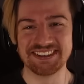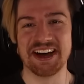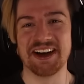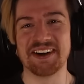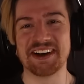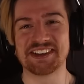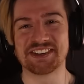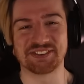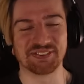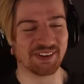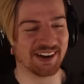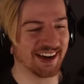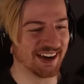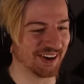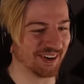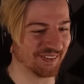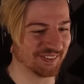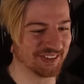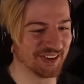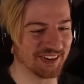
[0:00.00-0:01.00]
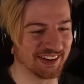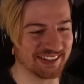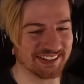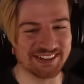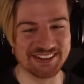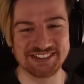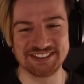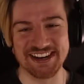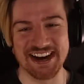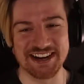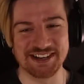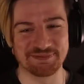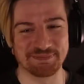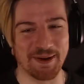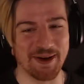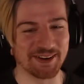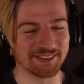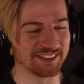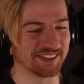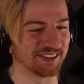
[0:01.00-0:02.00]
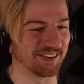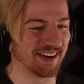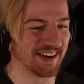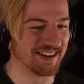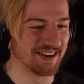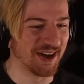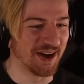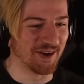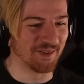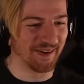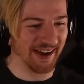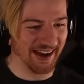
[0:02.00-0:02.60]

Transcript: Yo, it's real. You can do chess boxing. There ain't no